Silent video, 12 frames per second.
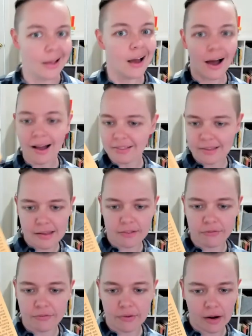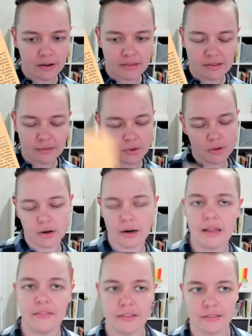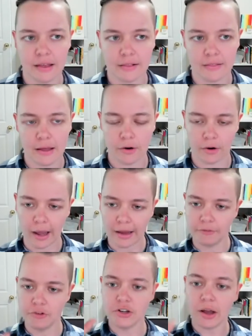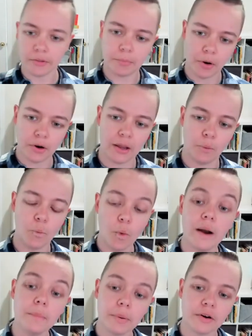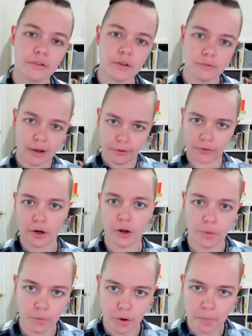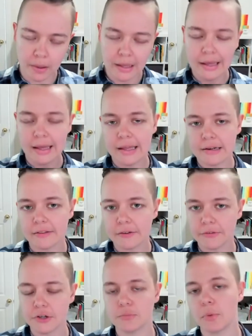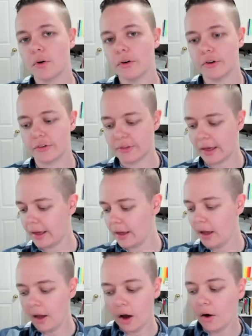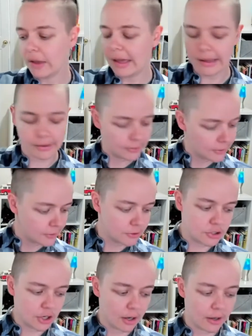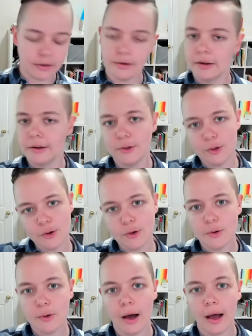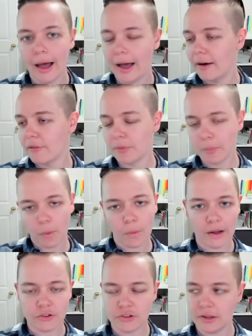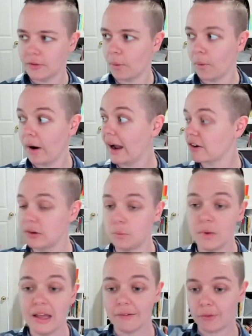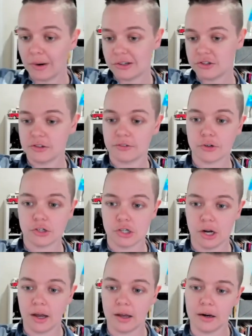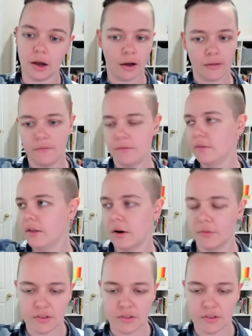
Hotseats, very similar in the sense that you're kind of just putting one person rather than a group into the fishbowl. You're saying, okay, John, you have some questions, or actually we have questions for John on, this